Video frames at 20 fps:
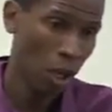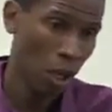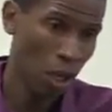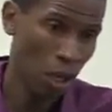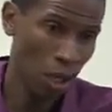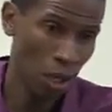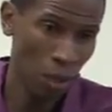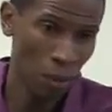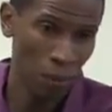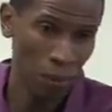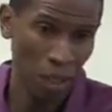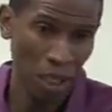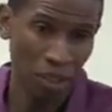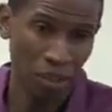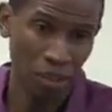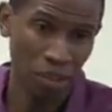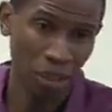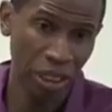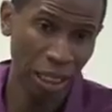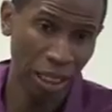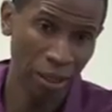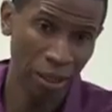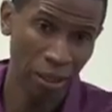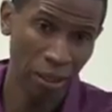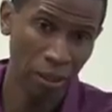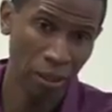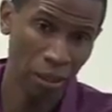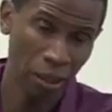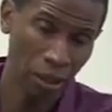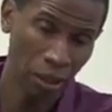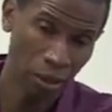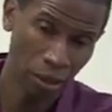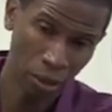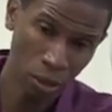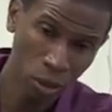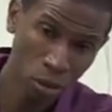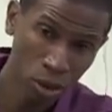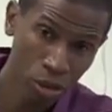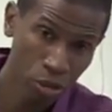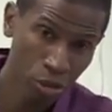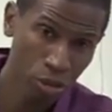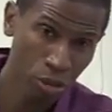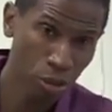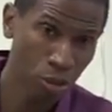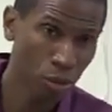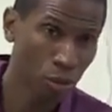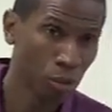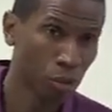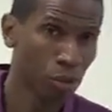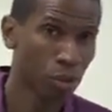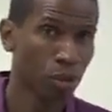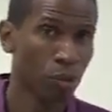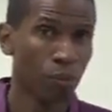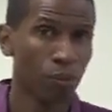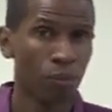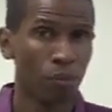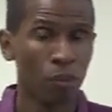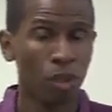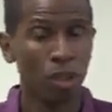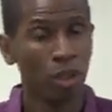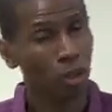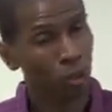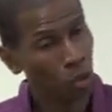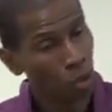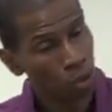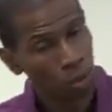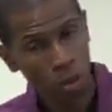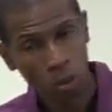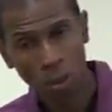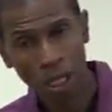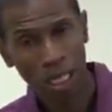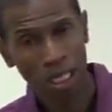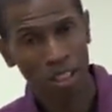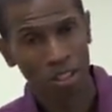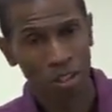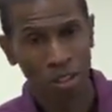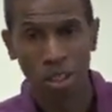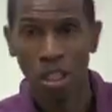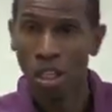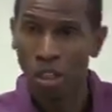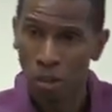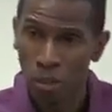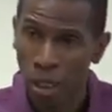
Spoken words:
understanding the crystals, numerology.